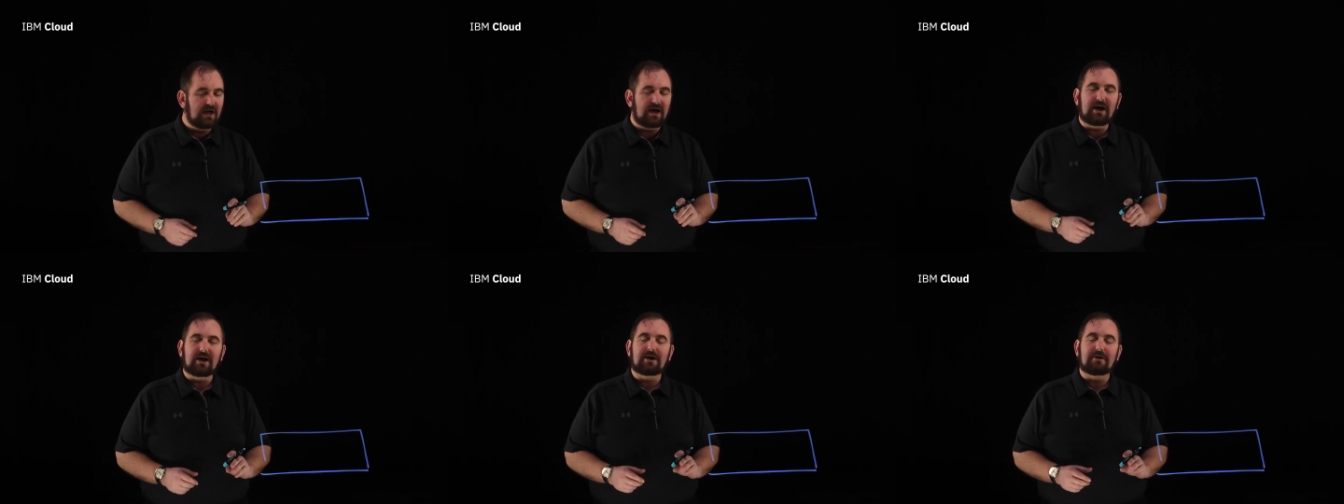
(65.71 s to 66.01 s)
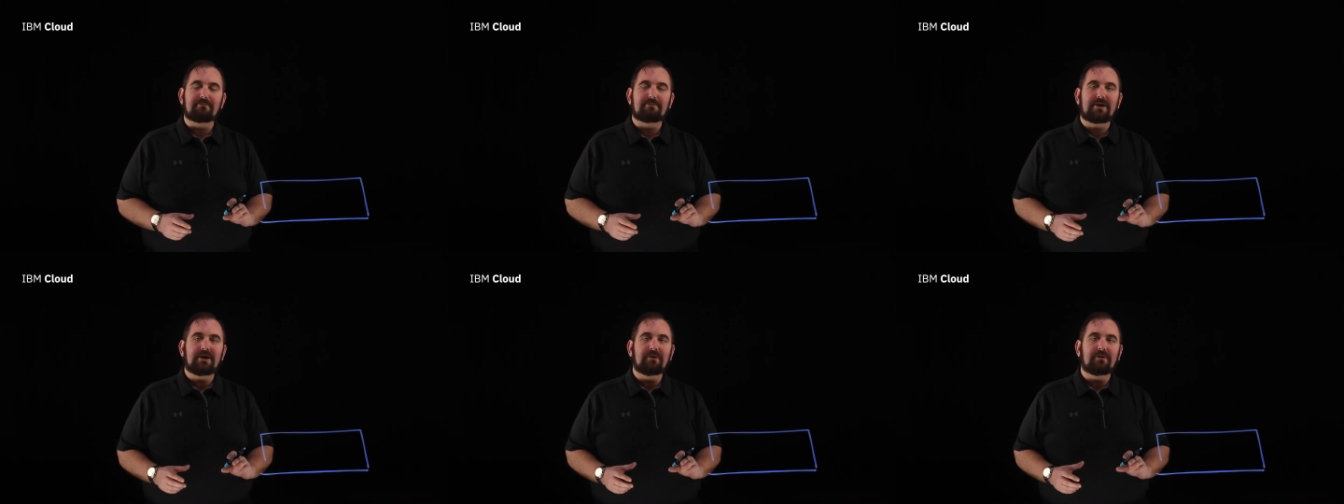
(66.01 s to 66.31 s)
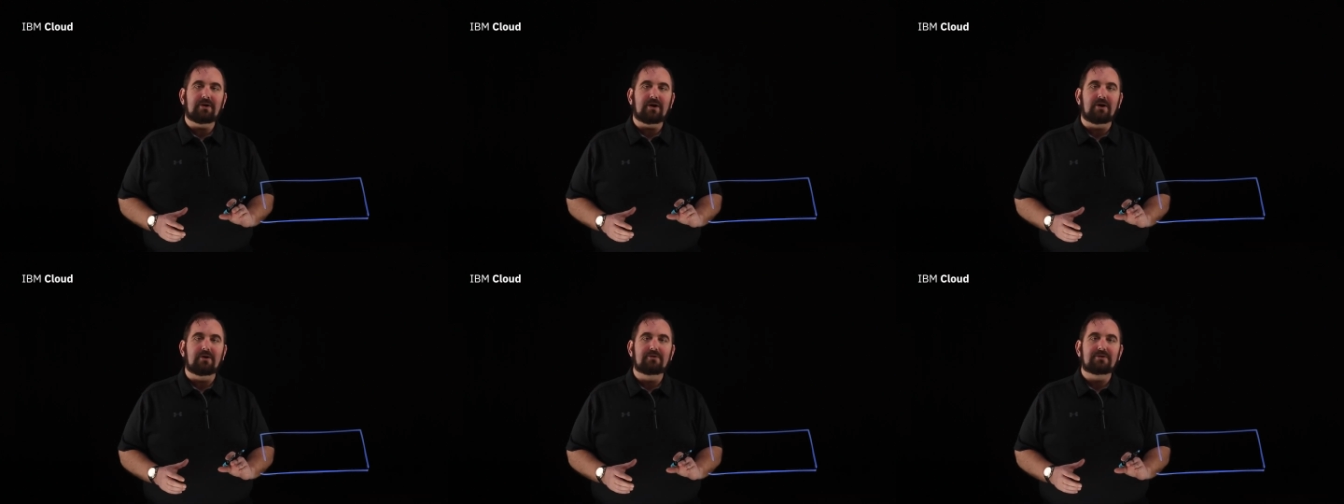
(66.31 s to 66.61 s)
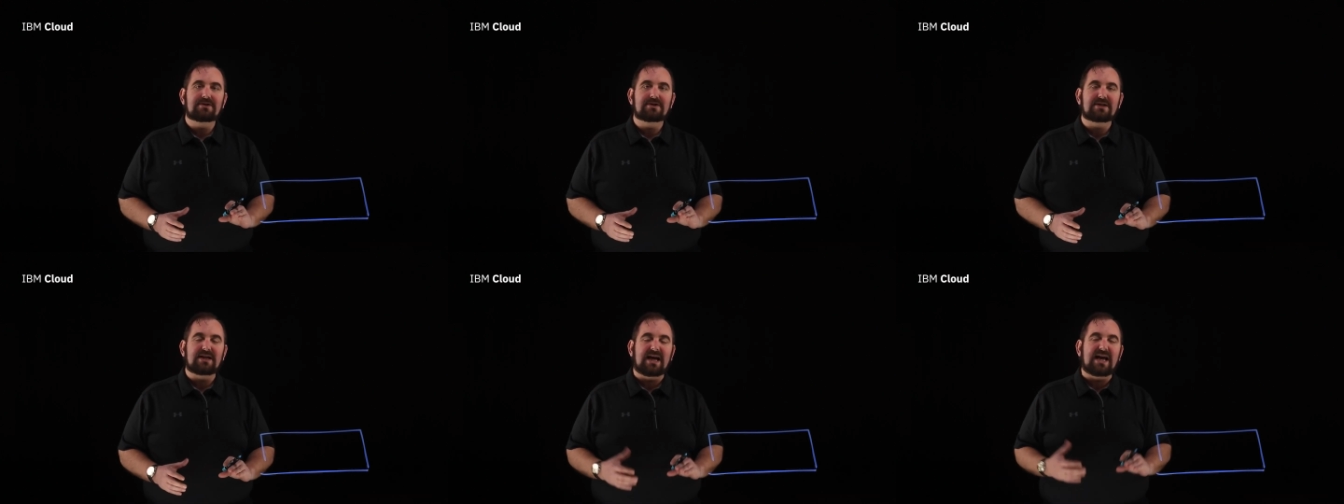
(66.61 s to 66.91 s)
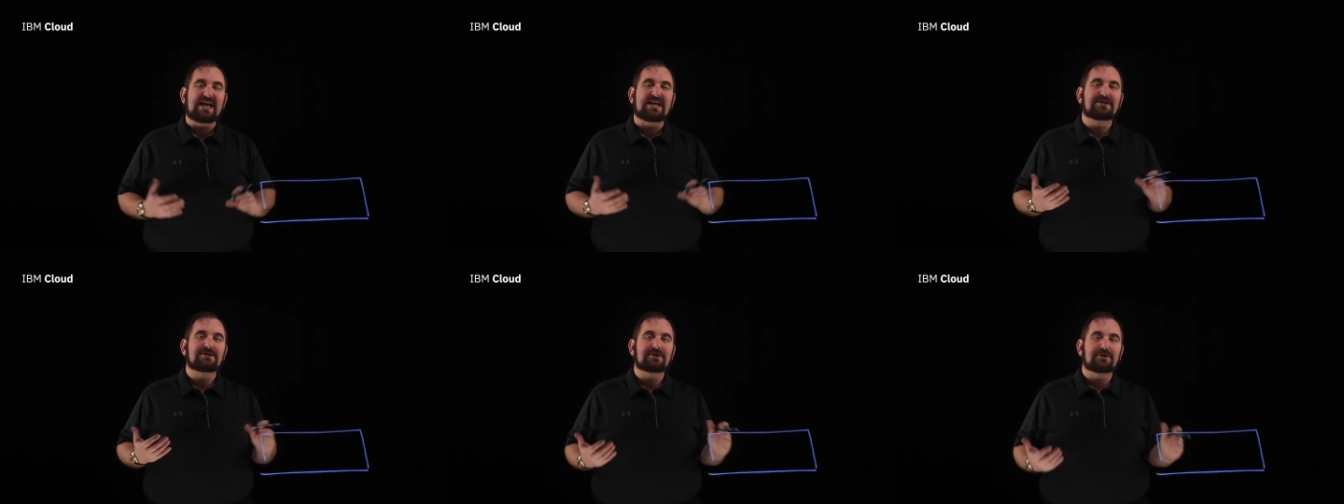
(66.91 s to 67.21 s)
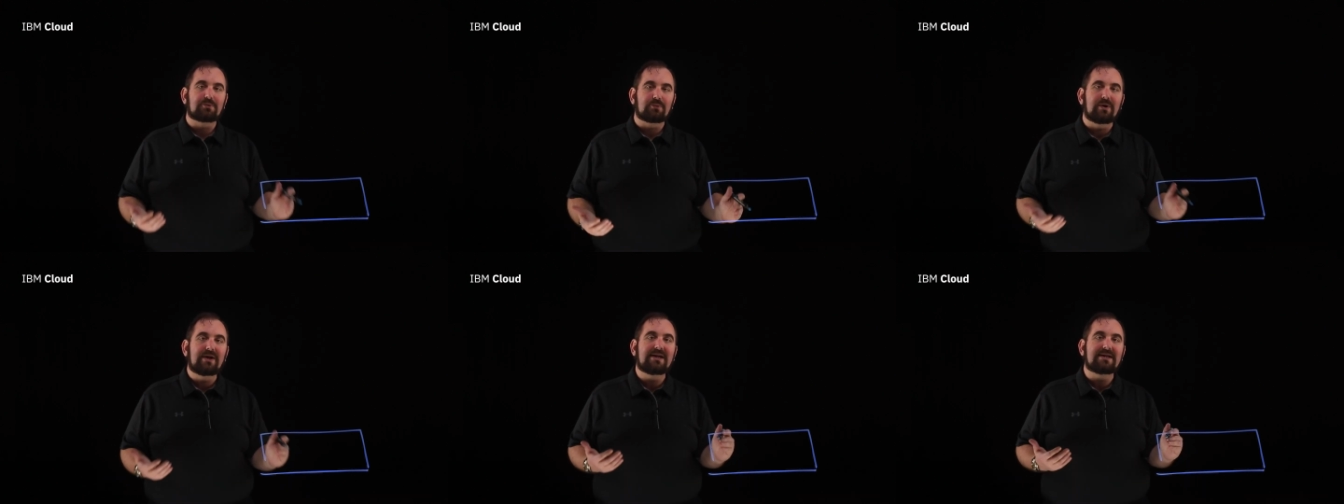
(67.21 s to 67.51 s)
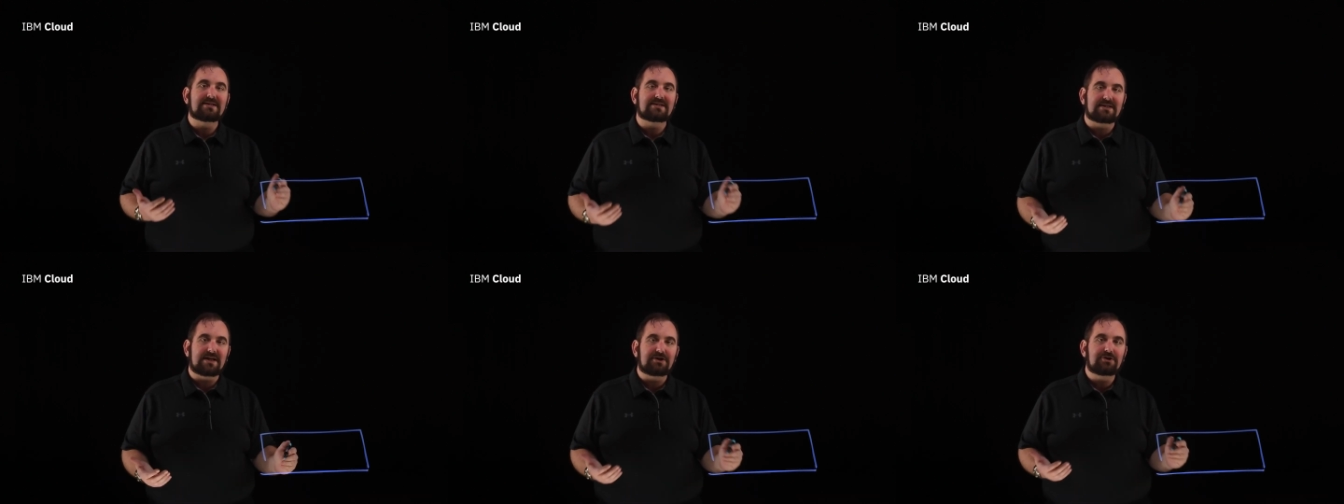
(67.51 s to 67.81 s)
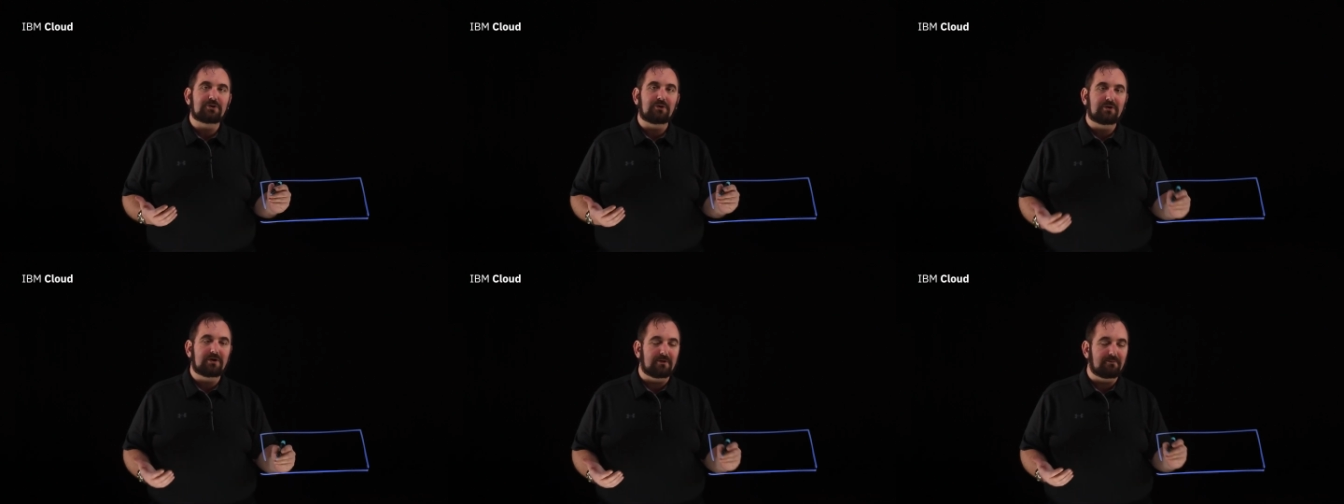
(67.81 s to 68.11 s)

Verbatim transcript: A compute host has three essential